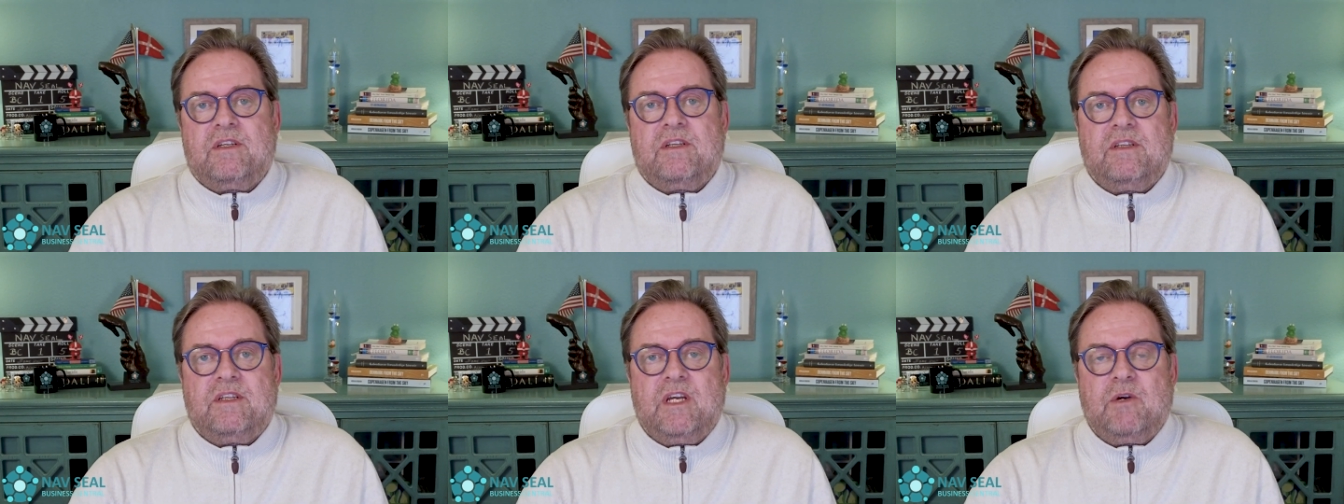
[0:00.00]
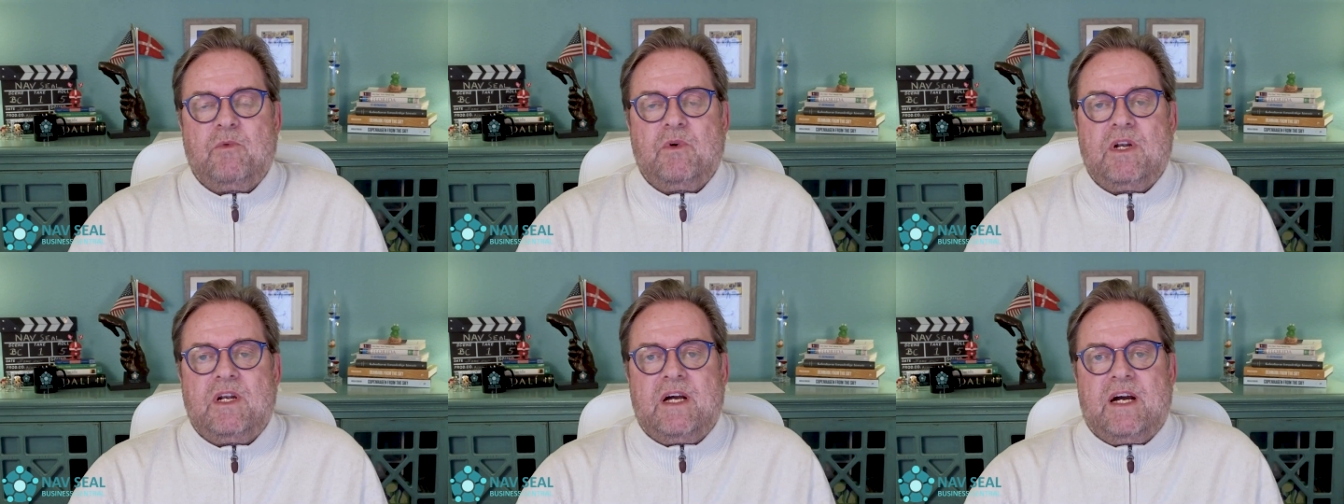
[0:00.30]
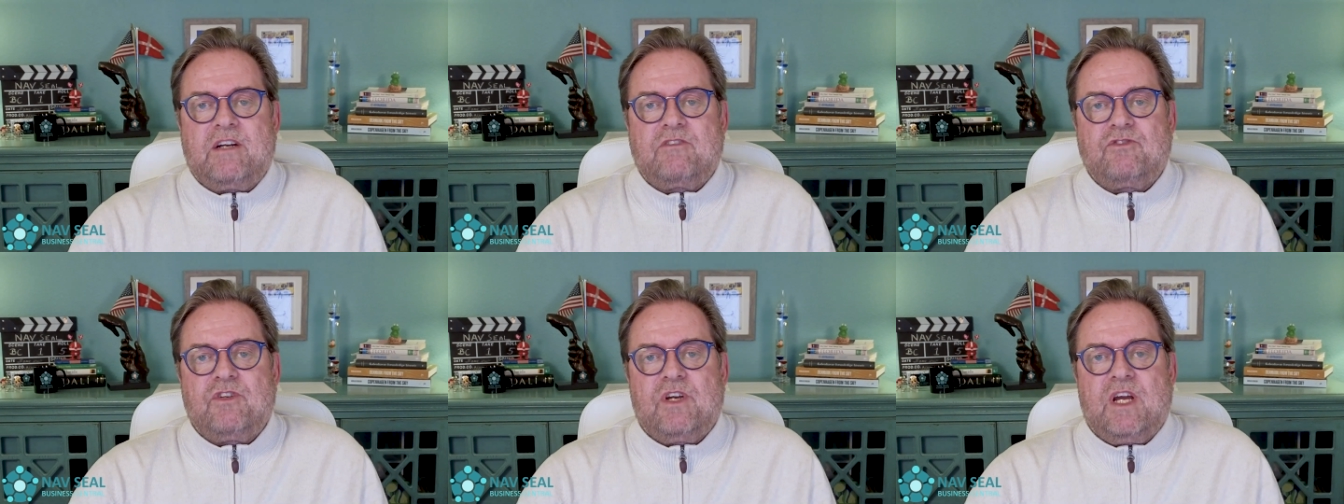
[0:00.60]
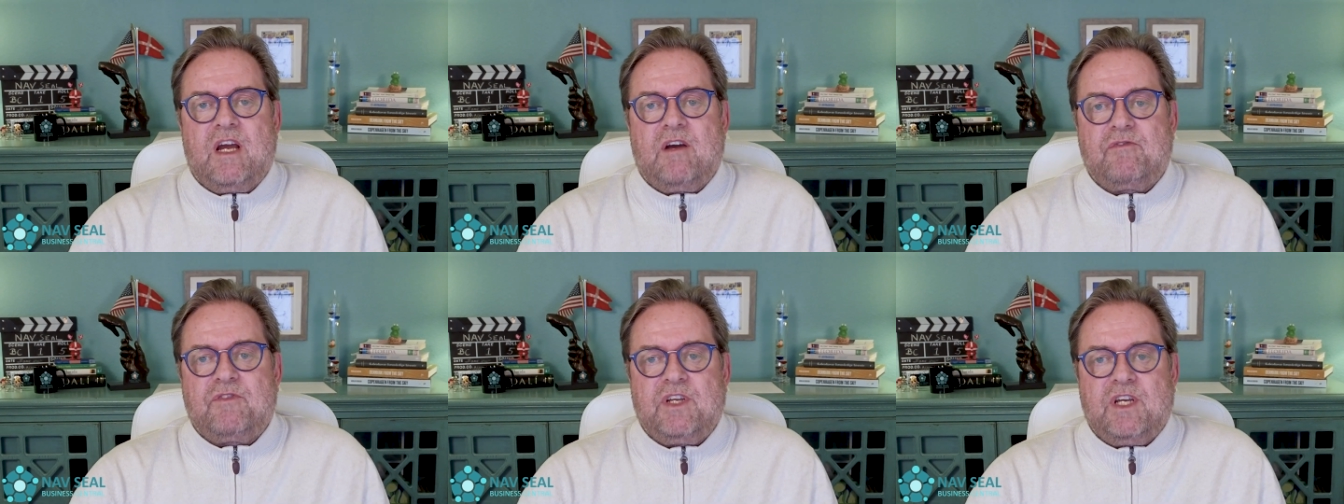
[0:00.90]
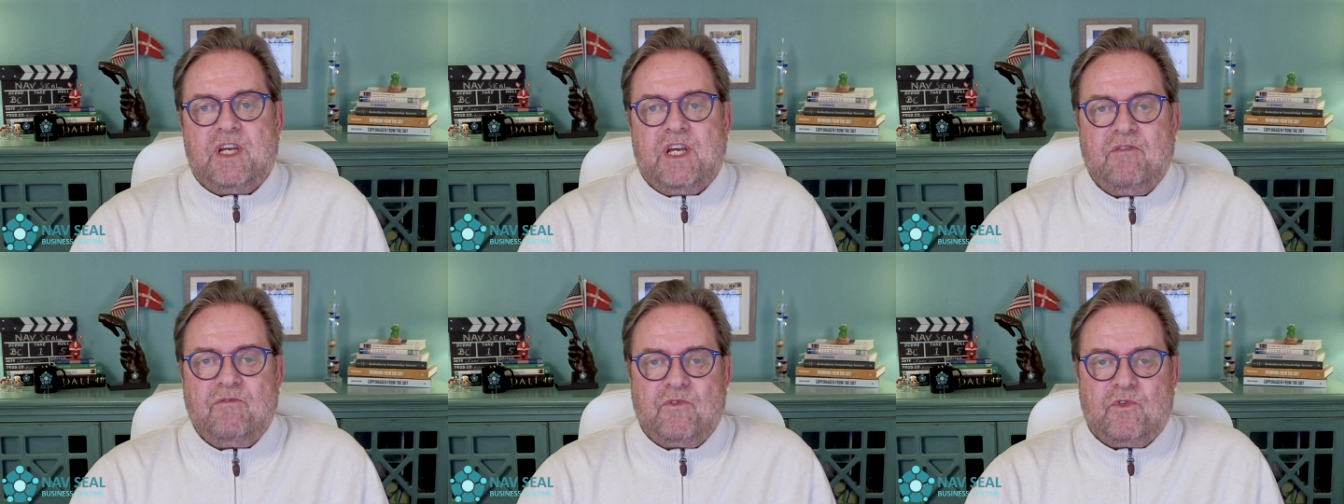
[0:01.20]
they would like to have the
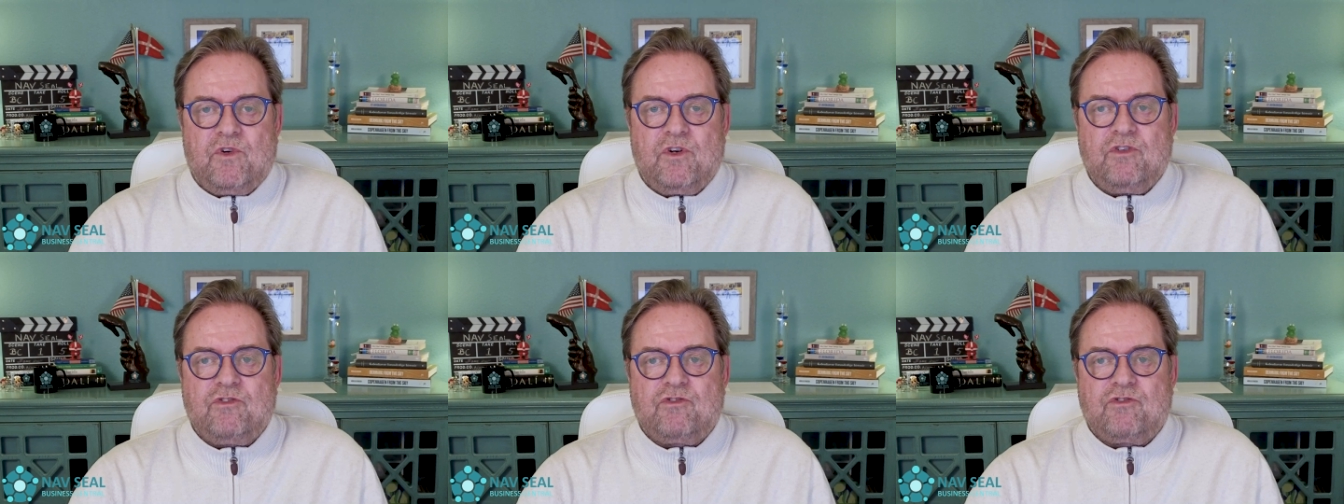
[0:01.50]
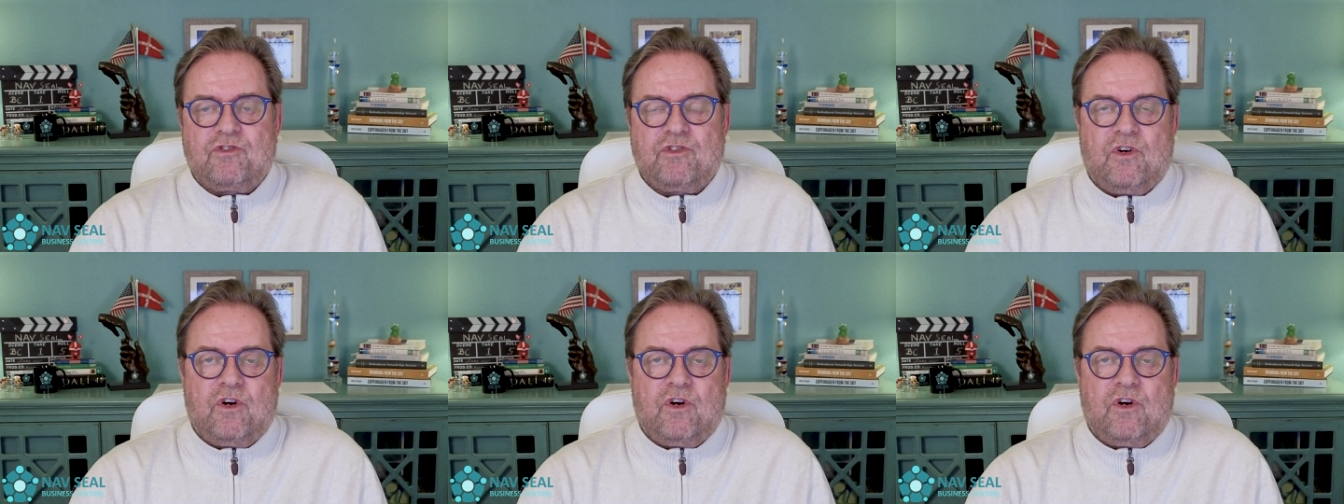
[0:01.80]
invoice